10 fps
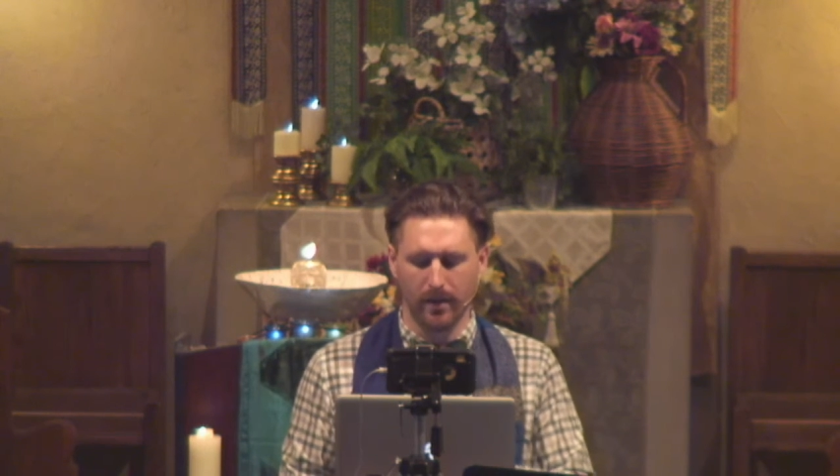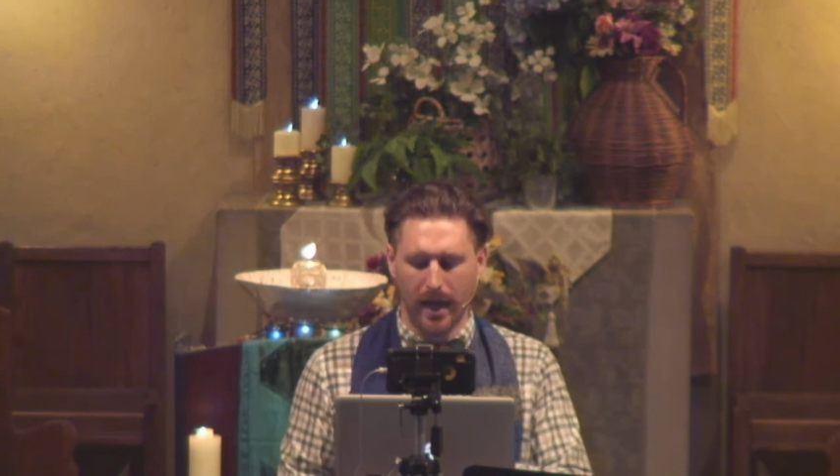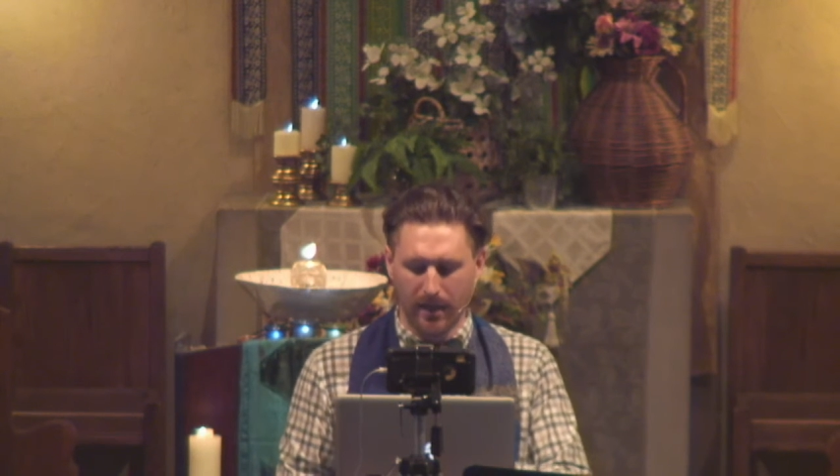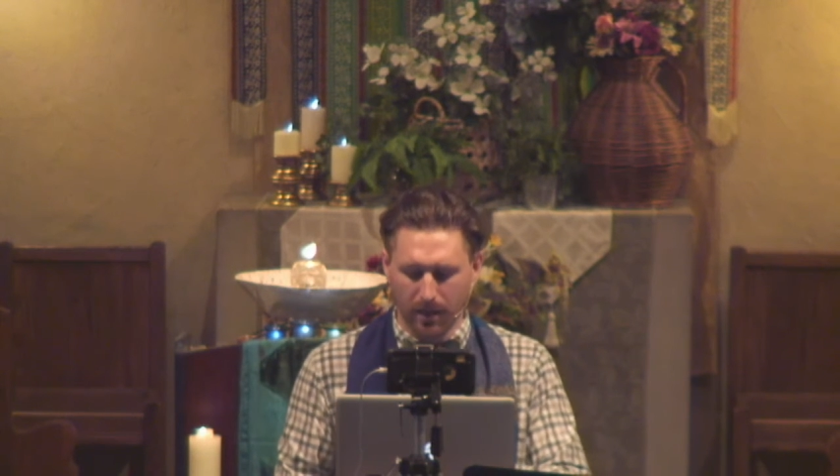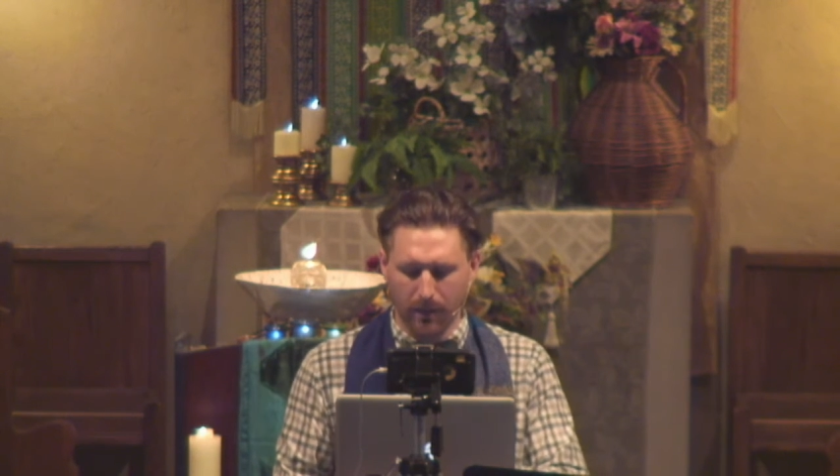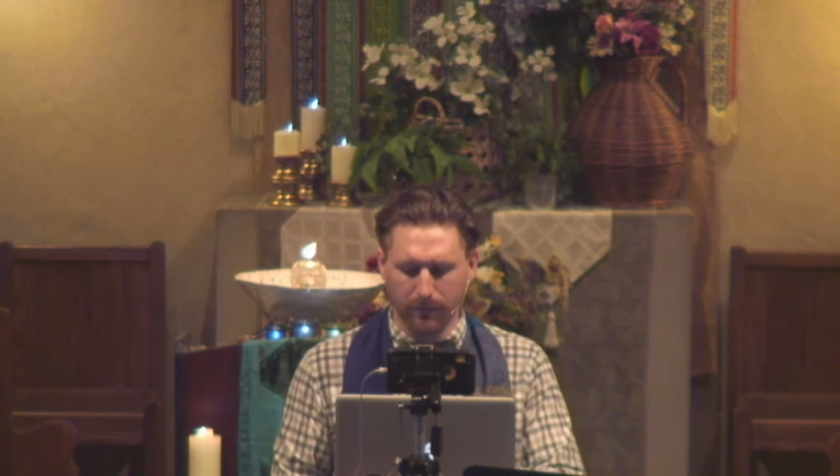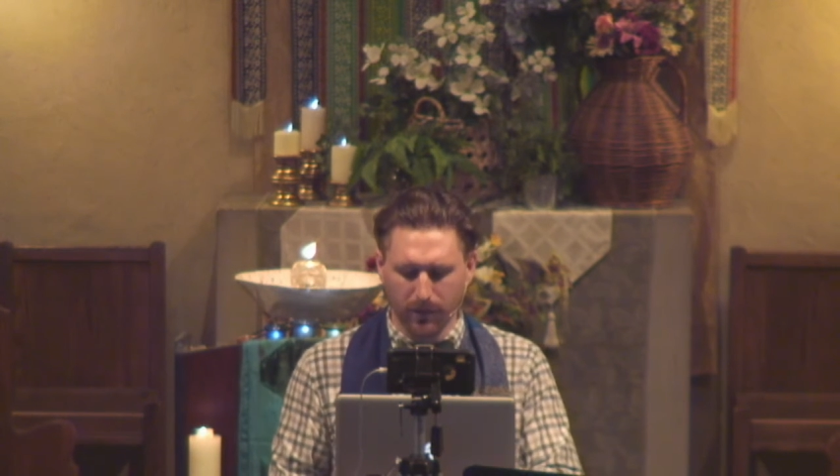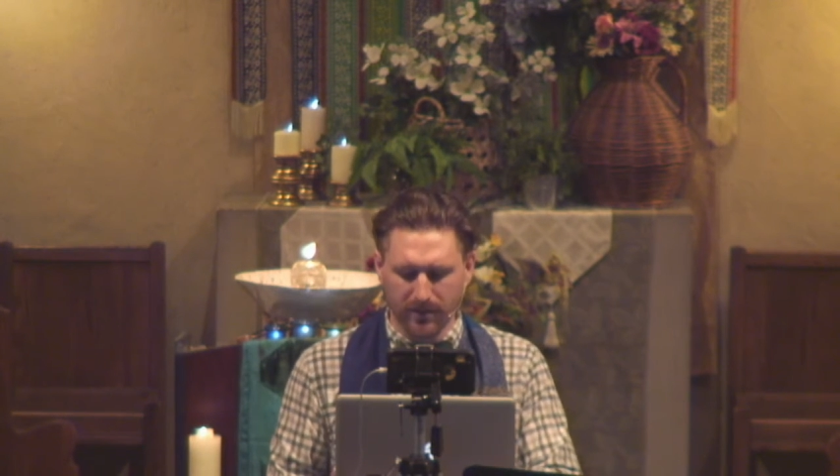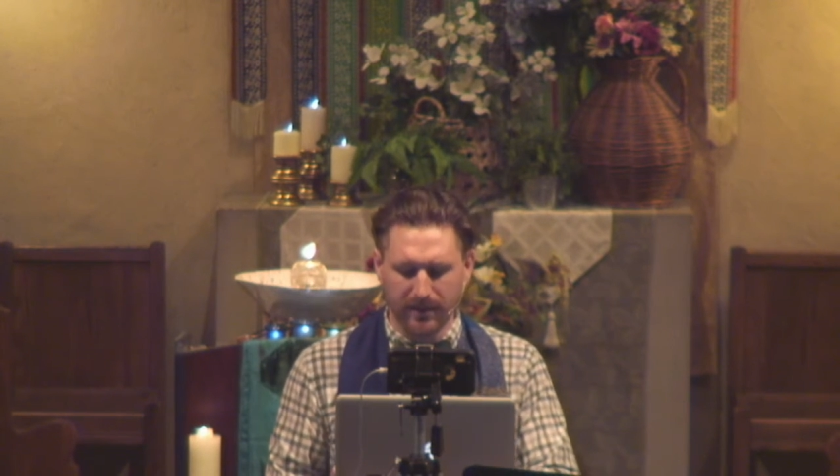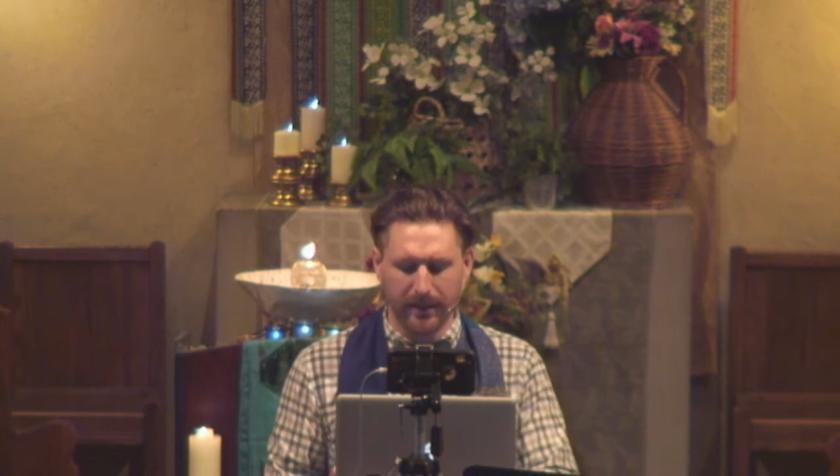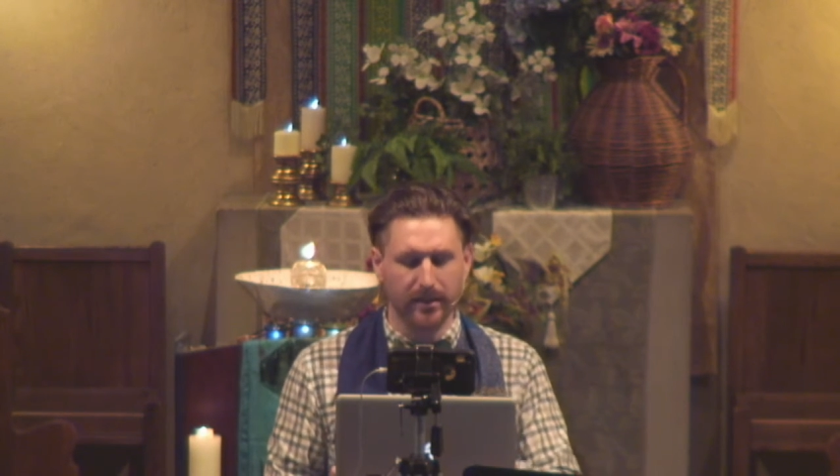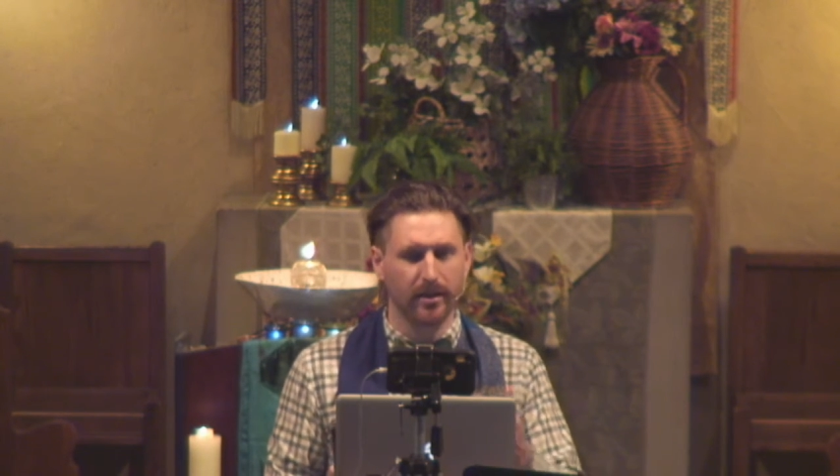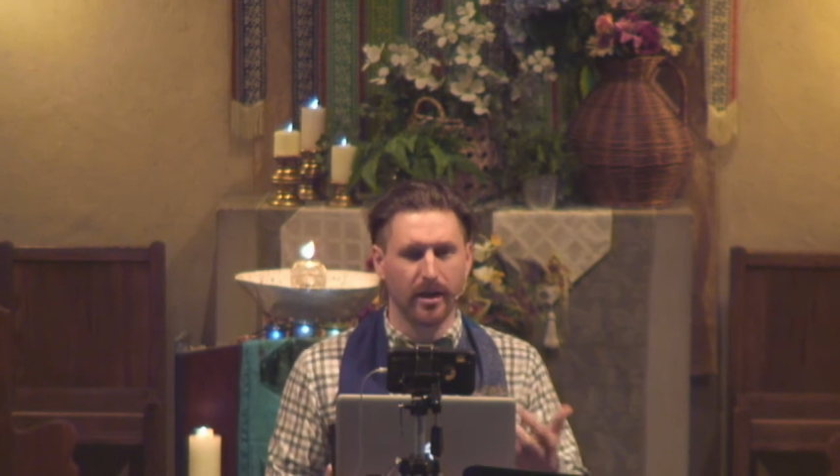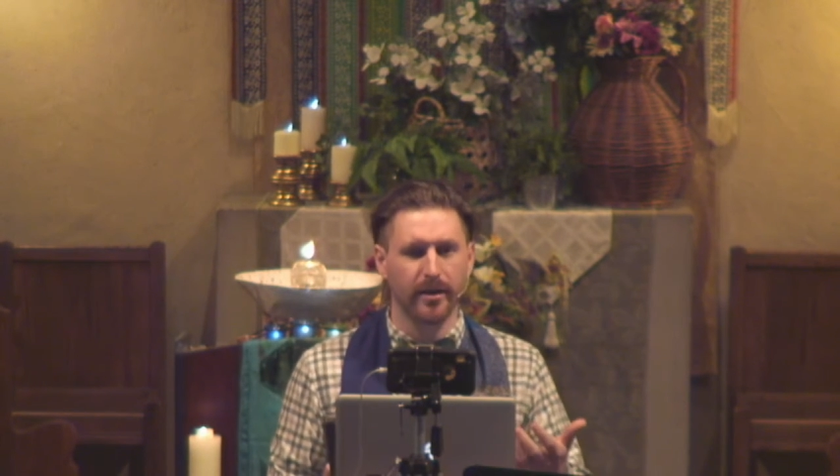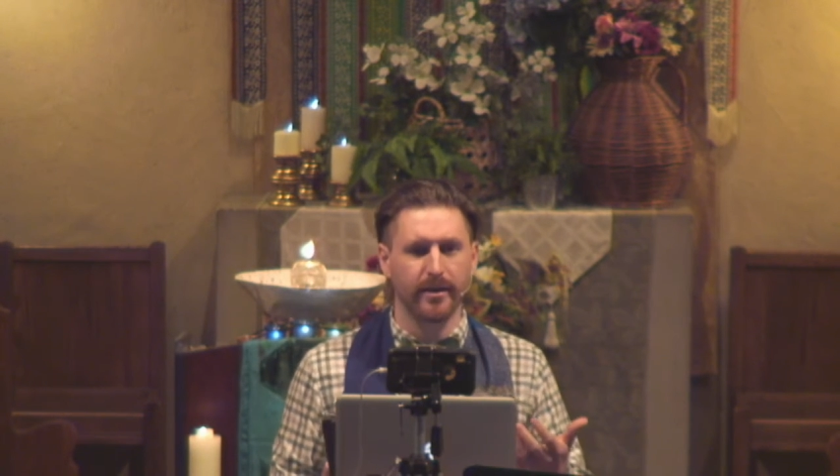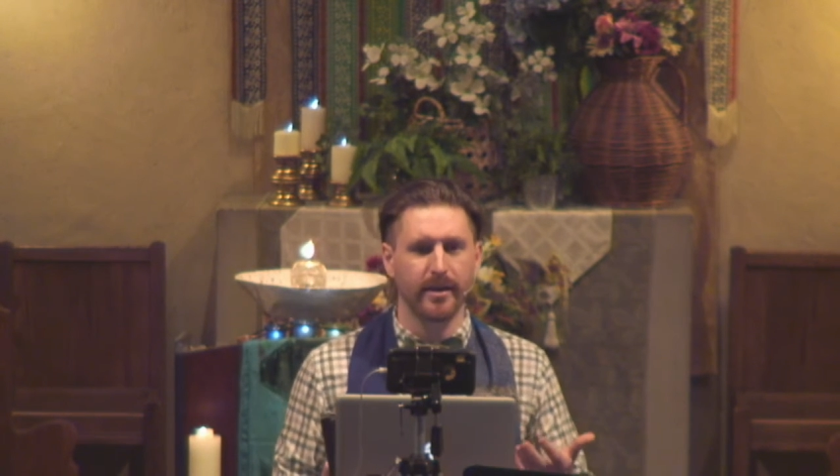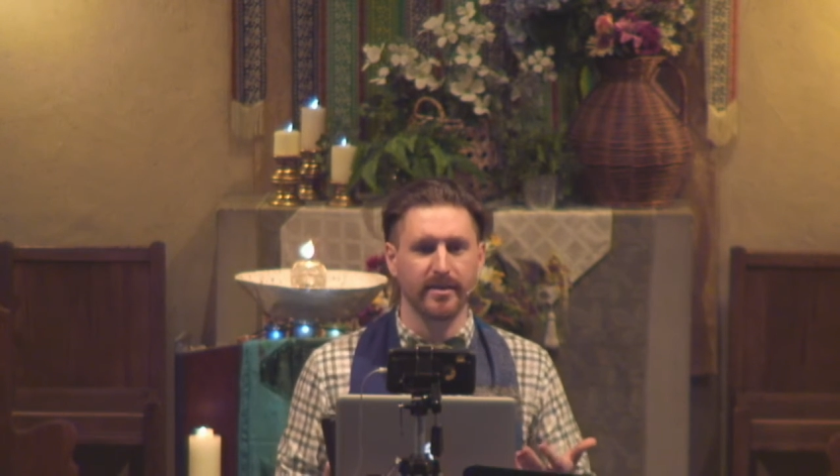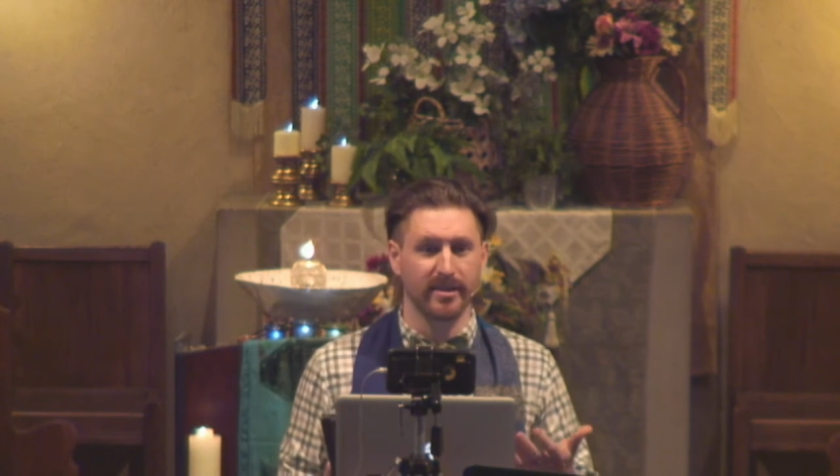And love looks like a lot of things.